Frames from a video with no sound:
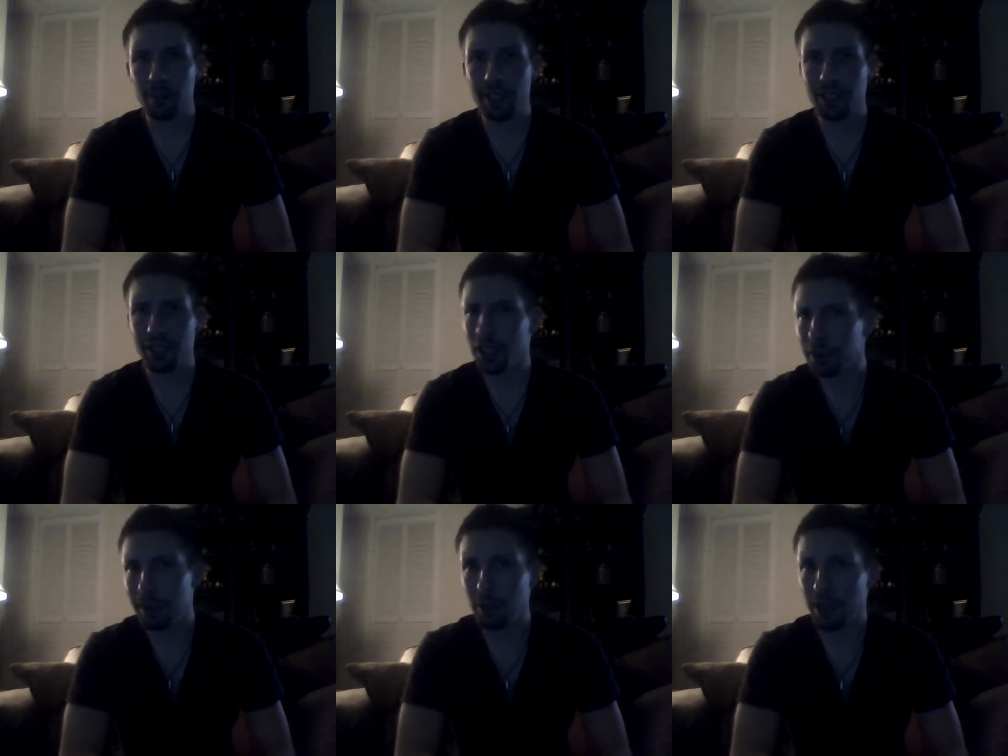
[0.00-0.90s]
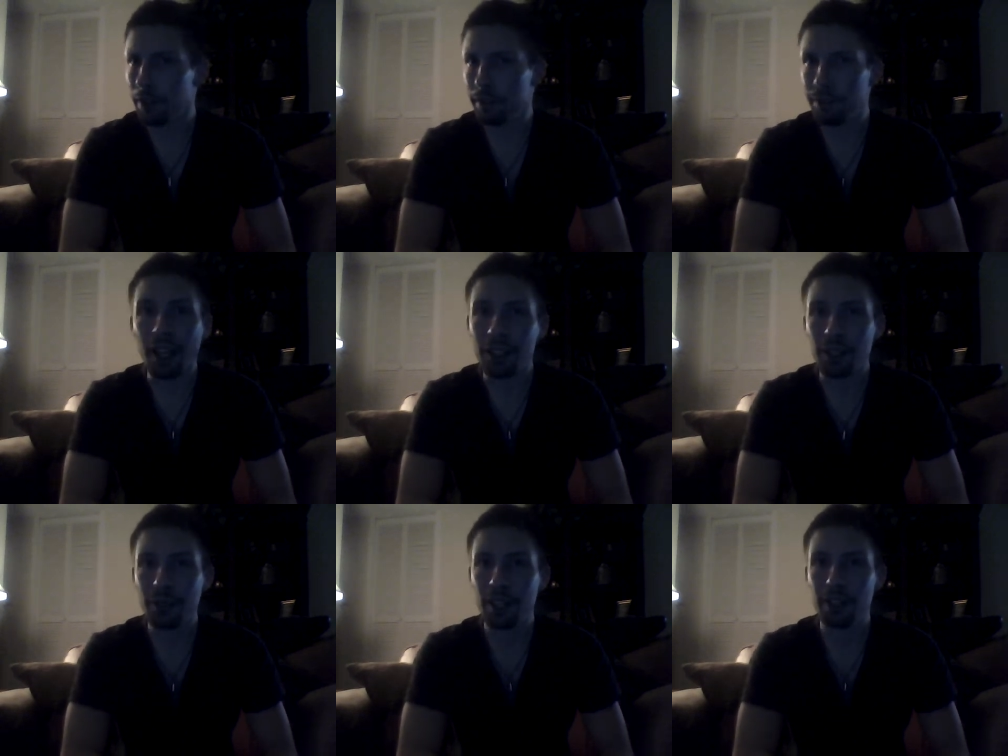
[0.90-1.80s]
excuse me, what the fuck
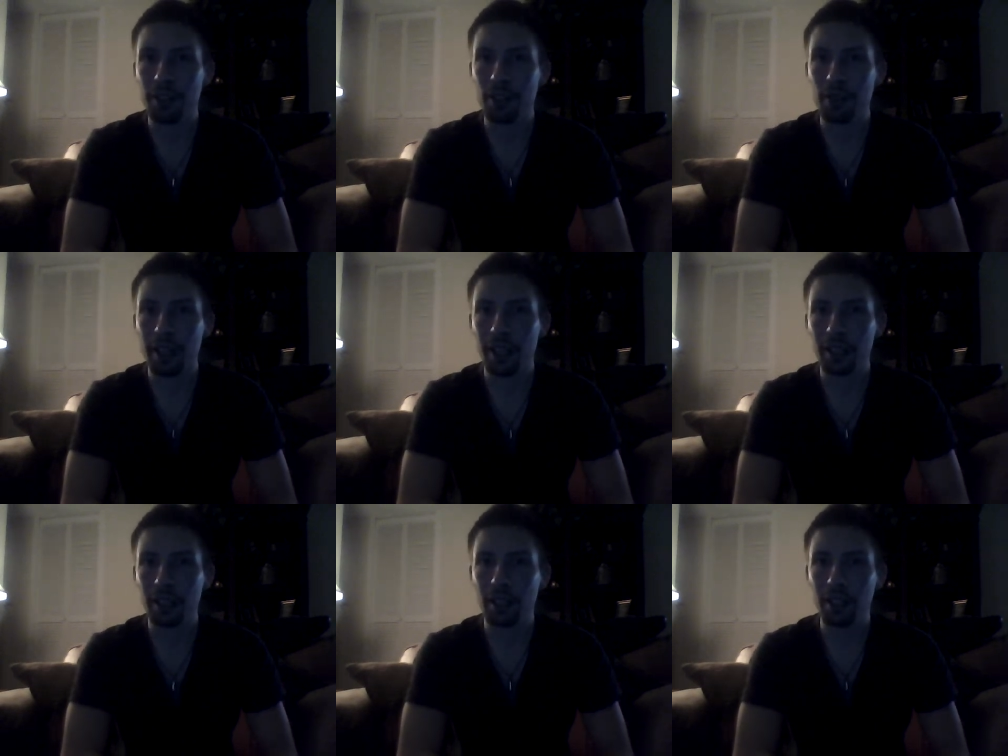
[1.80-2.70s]
do you think you're doing?